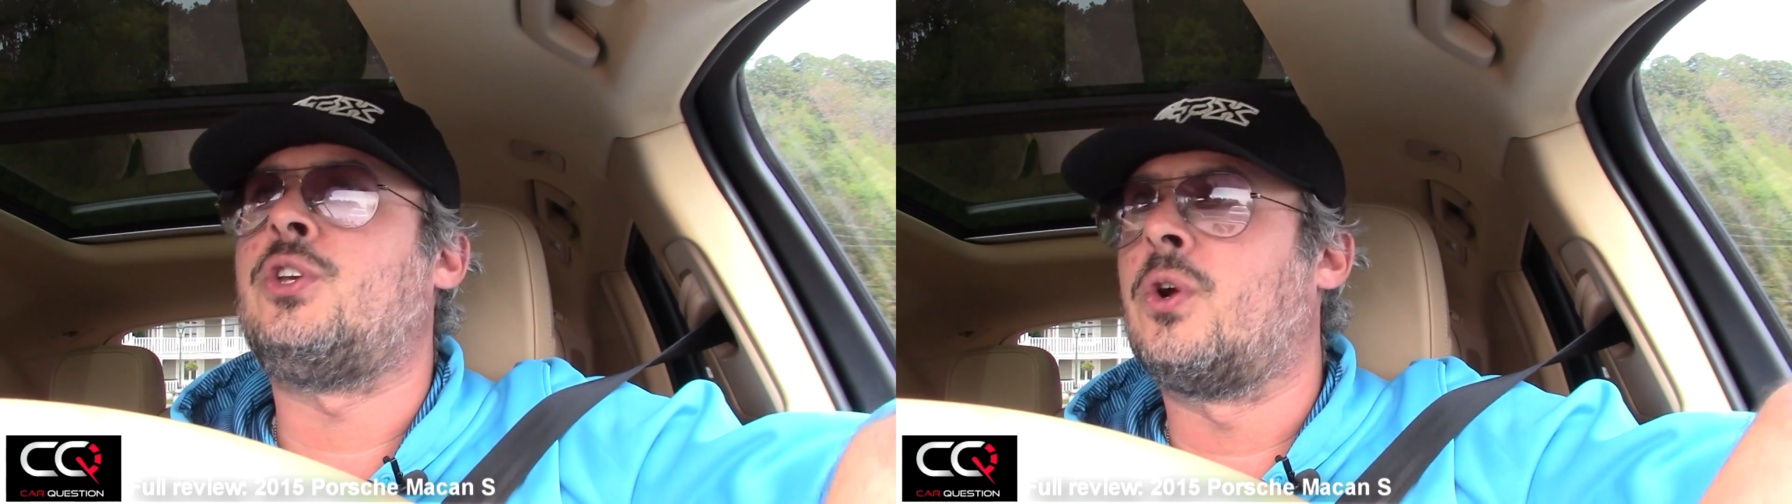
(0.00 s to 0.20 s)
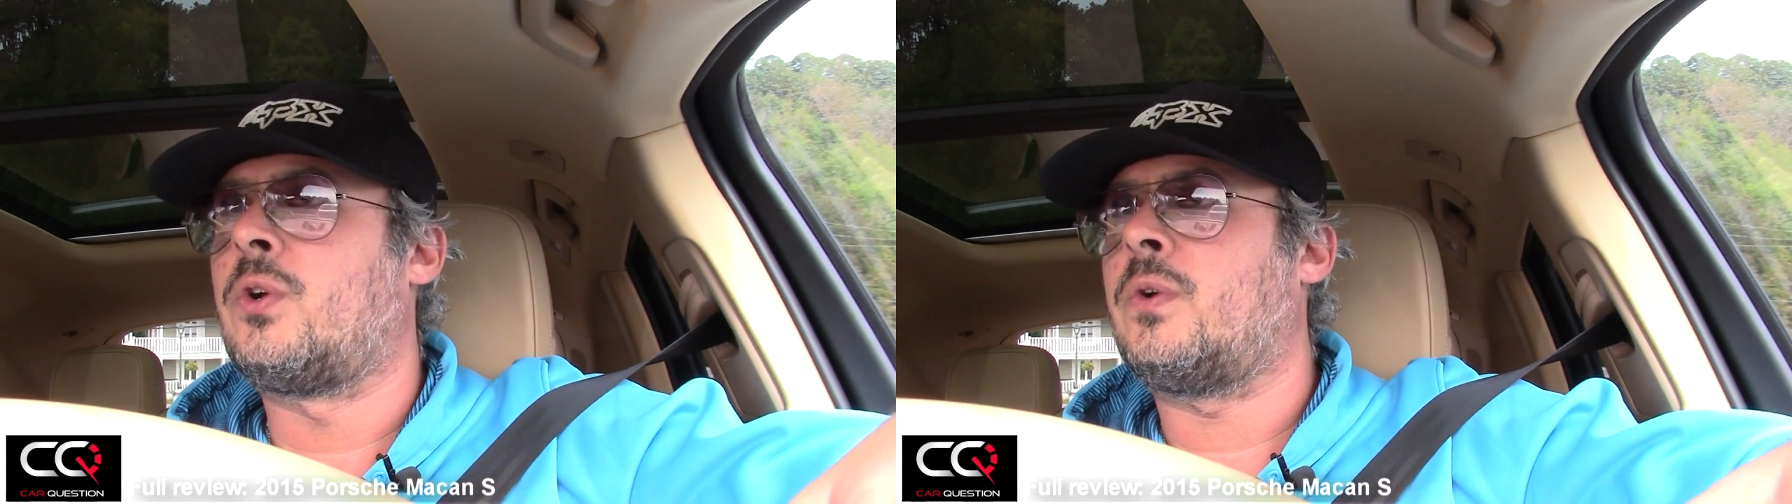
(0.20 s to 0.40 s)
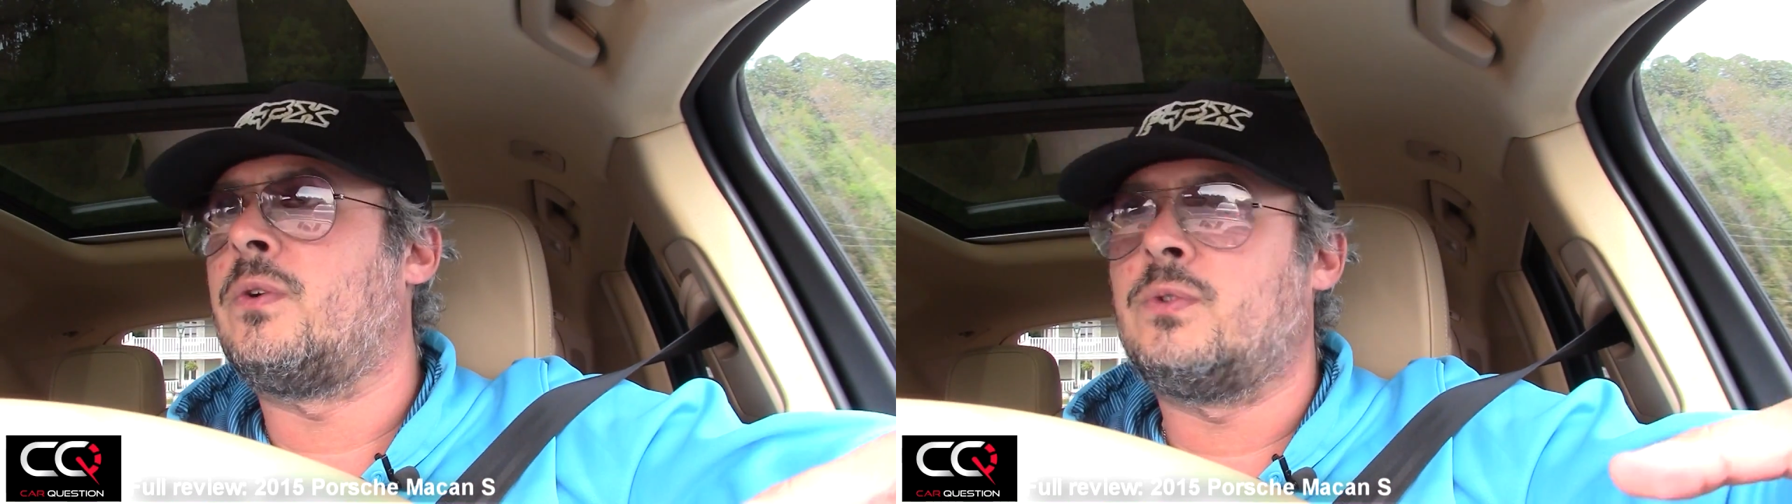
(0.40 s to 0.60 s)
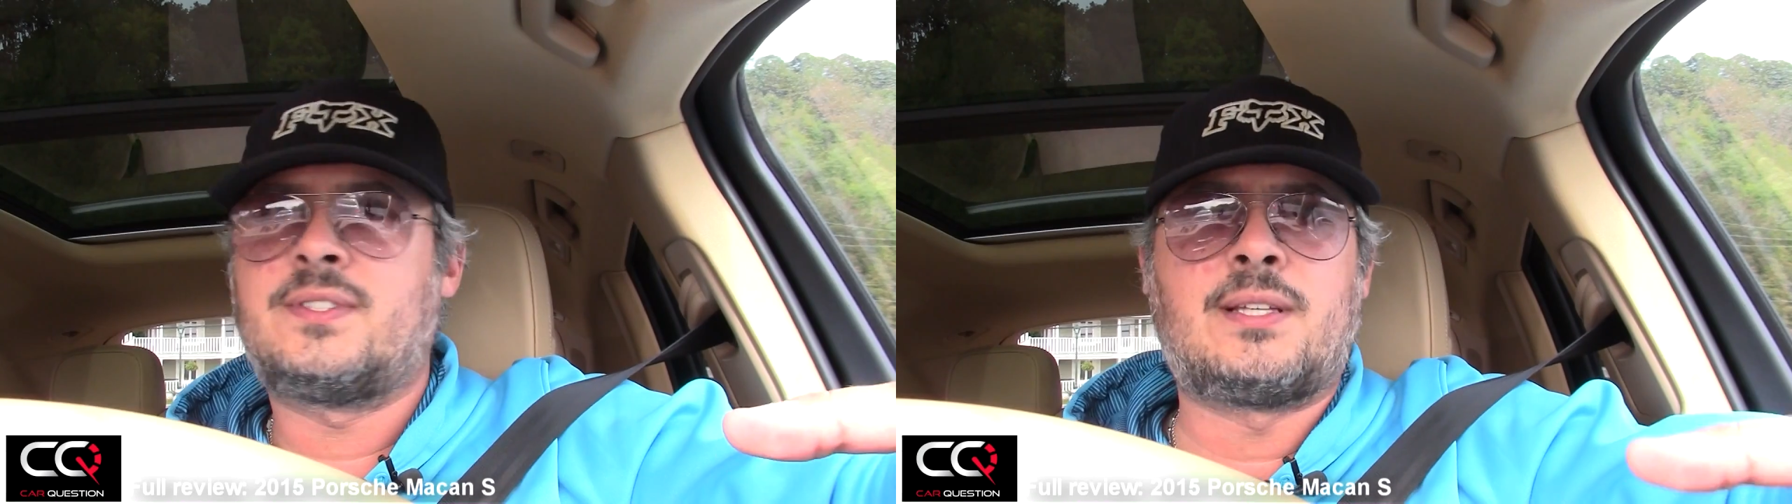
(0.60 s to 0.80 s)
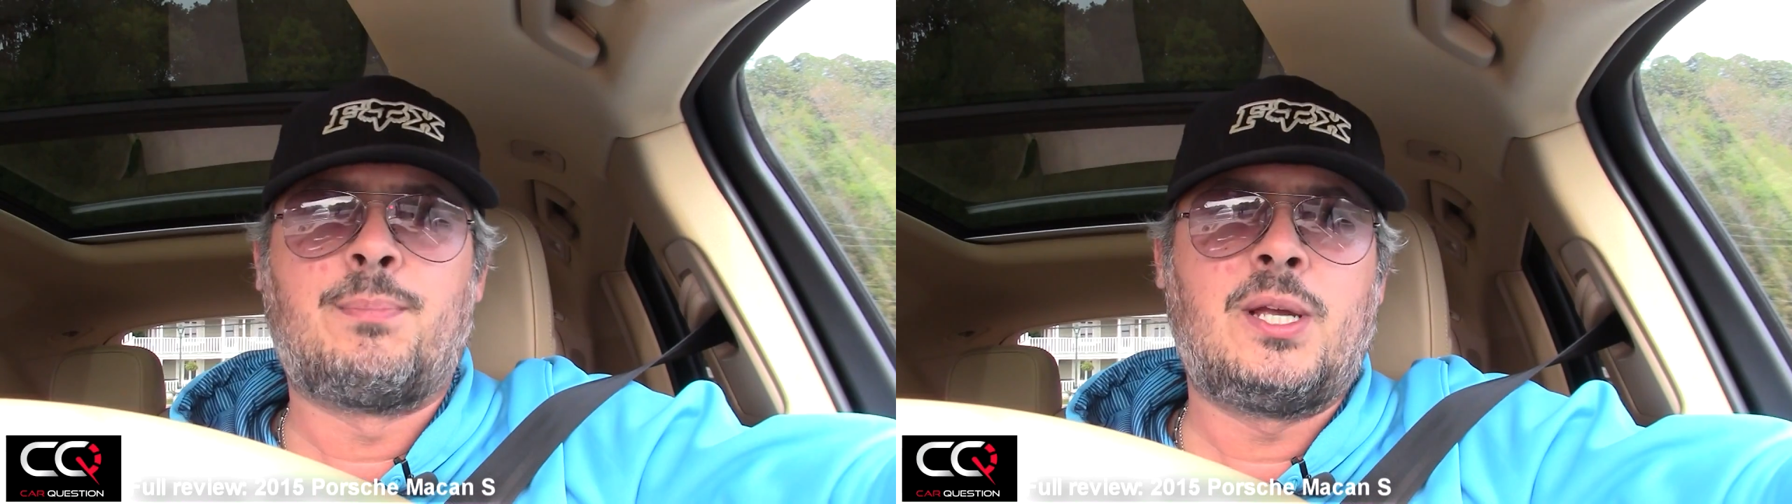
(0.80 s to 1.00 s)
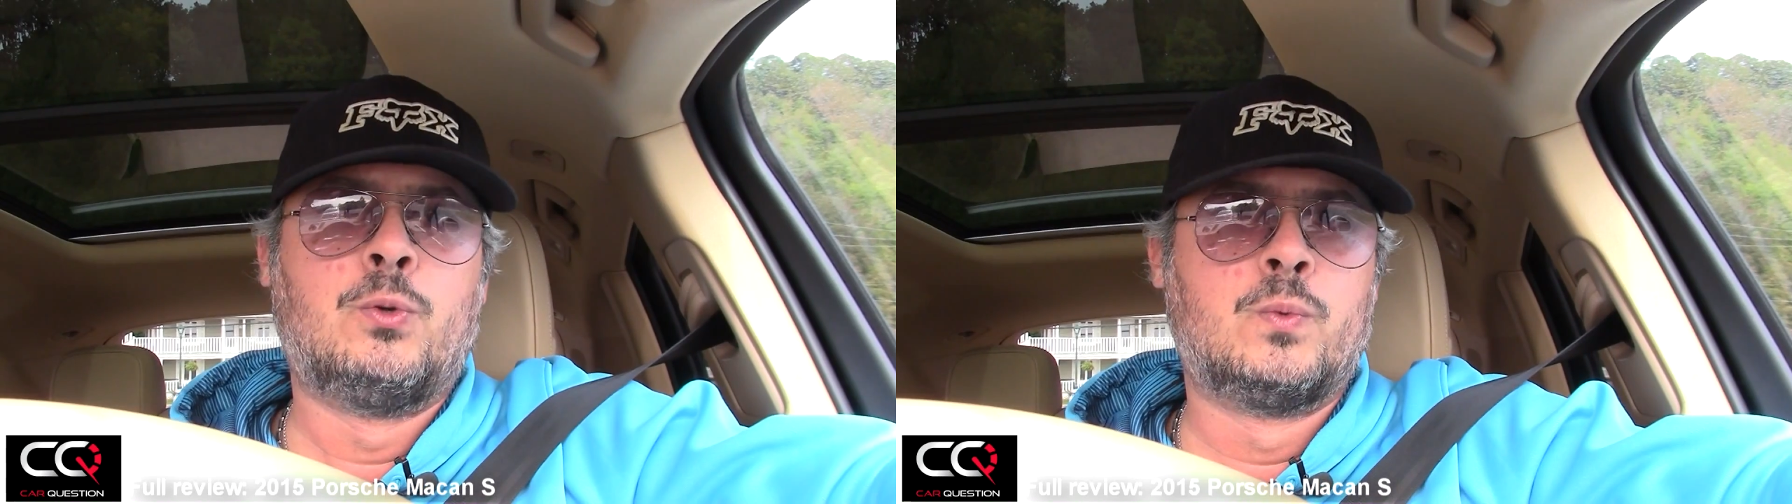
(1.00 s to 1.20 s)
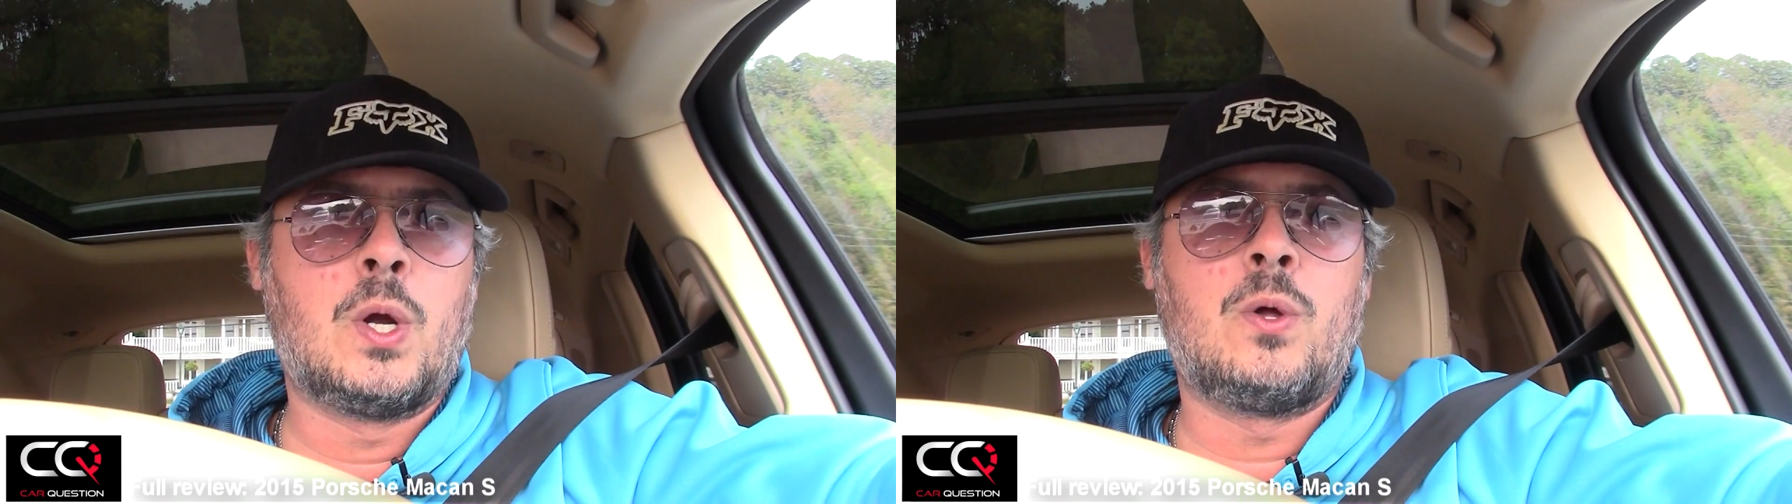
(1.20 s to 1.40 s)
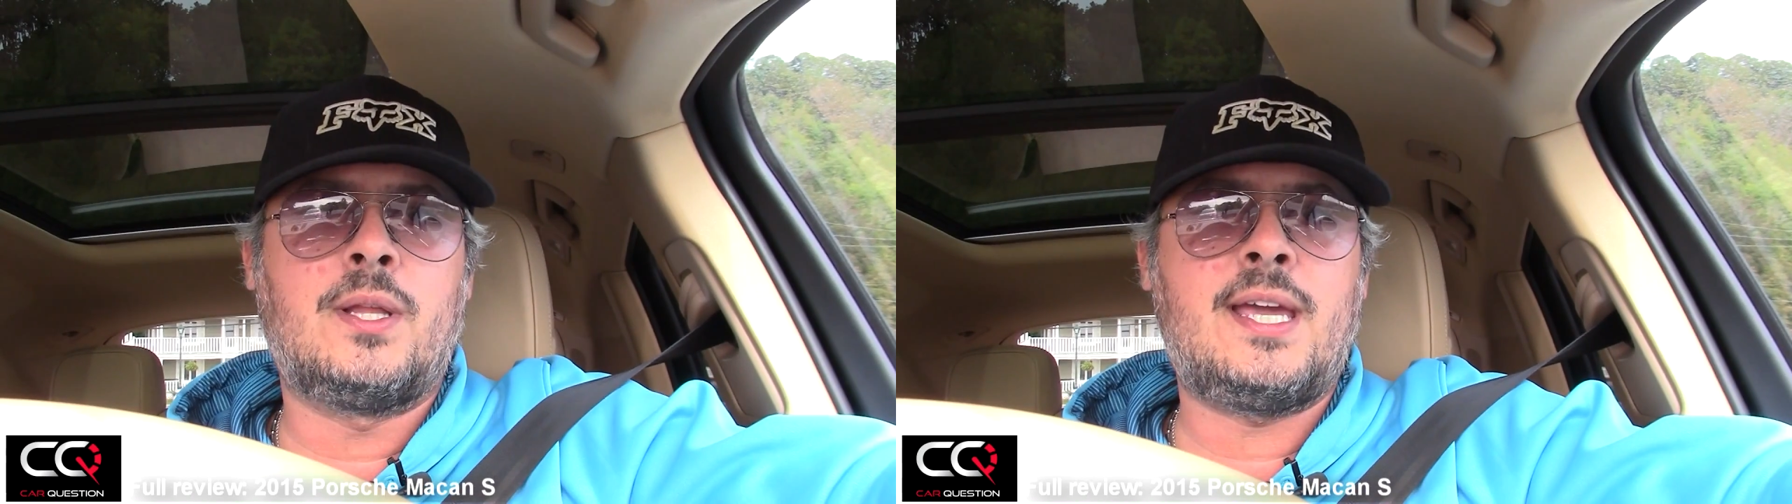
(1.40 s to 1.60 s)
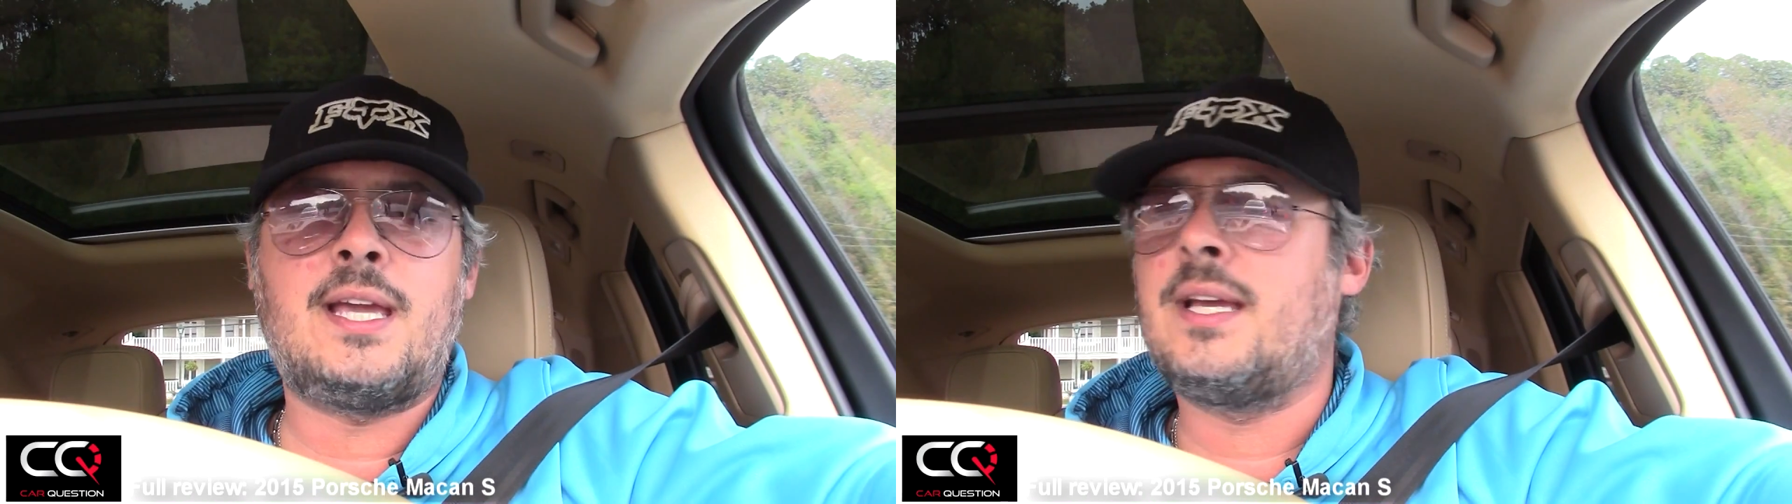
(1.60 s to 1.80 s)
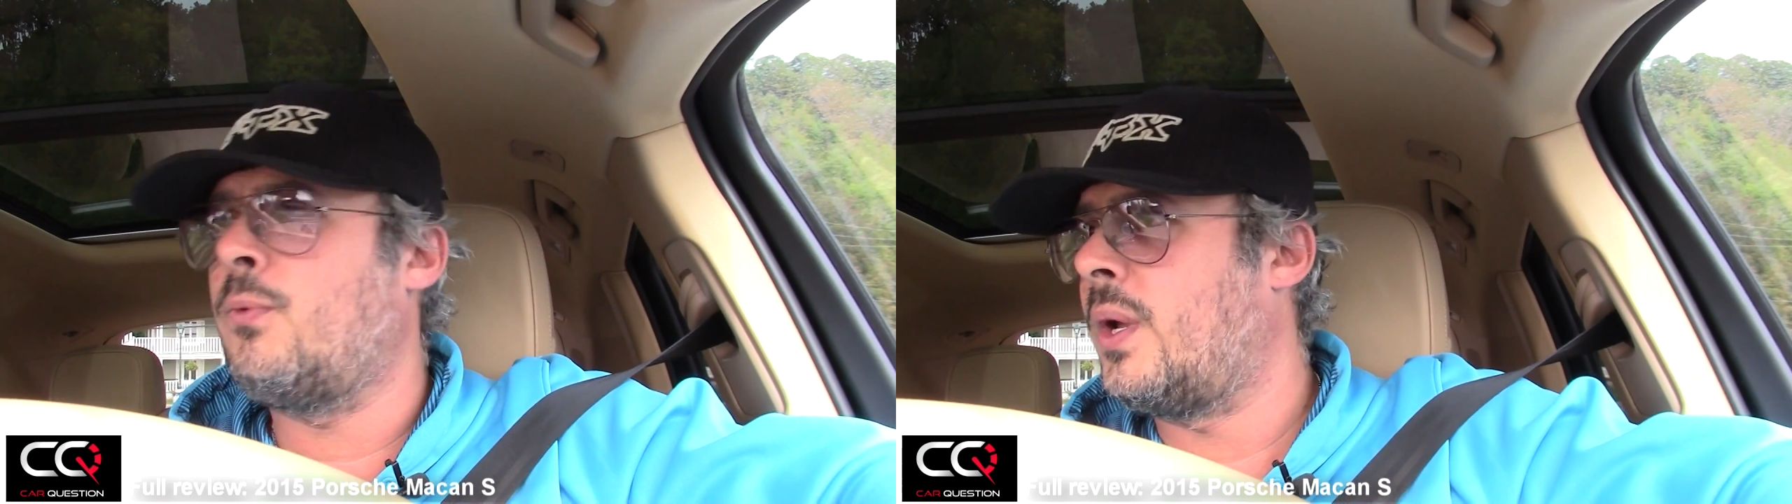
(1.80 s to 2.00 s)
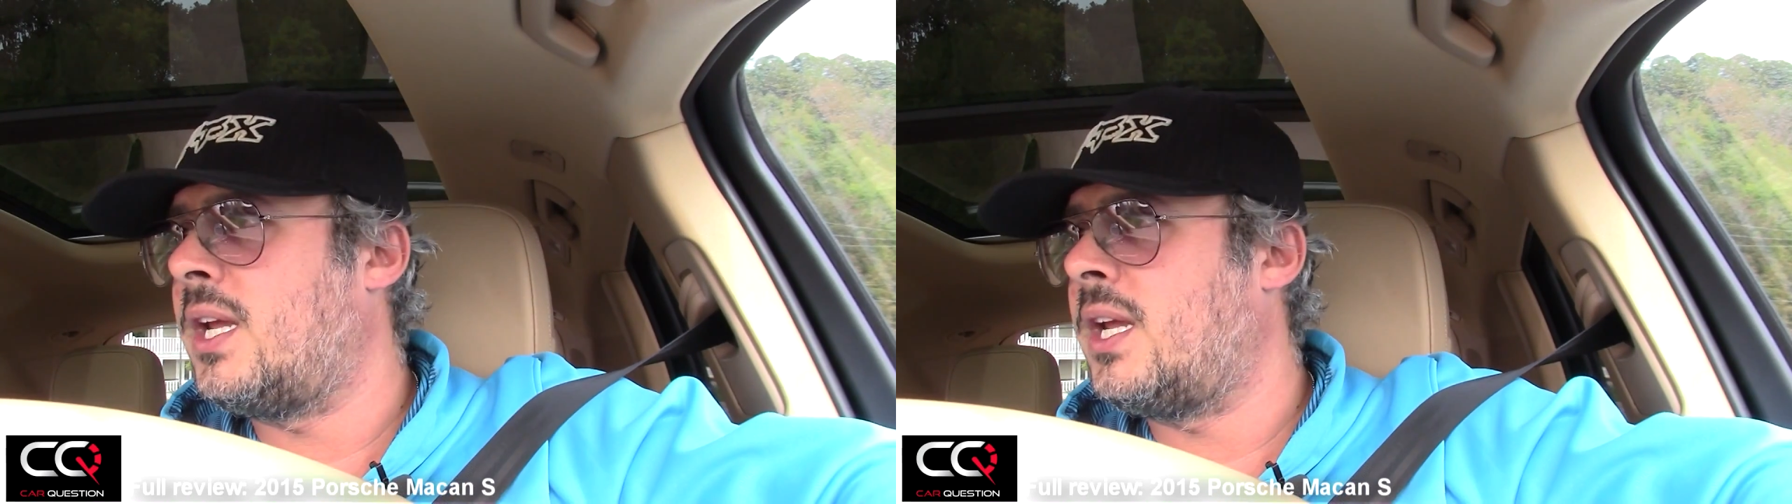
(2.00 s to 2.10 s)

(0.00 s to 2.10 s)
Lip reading: You're simply rolling